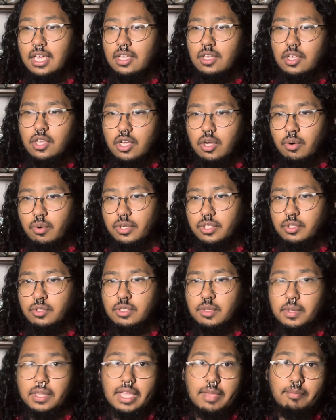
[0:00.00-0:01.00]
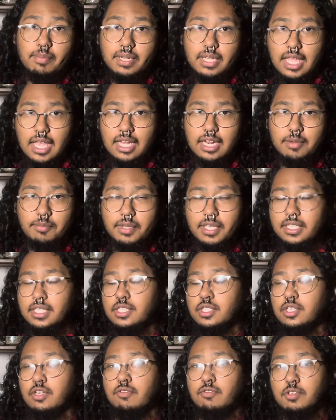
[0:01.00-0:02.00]
You can always use it like banana because that's
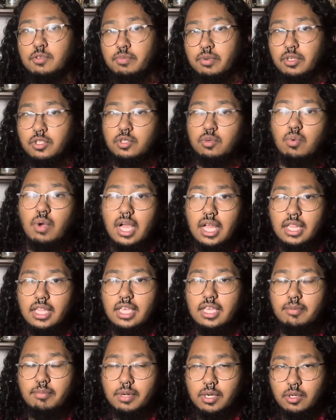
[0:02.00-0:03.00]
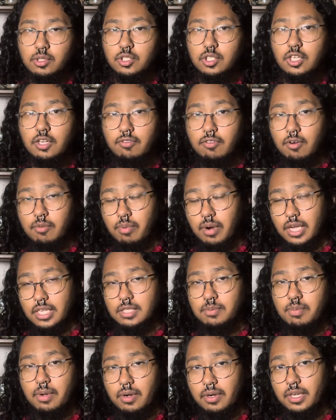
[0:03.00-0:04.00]
good for spirituality, but also good for
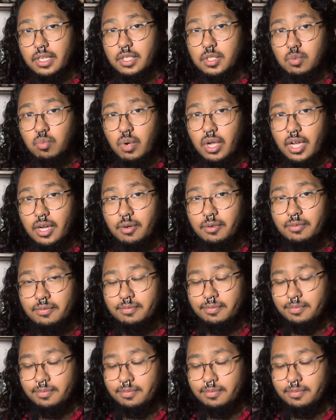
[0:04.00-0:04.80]
prosperity as well.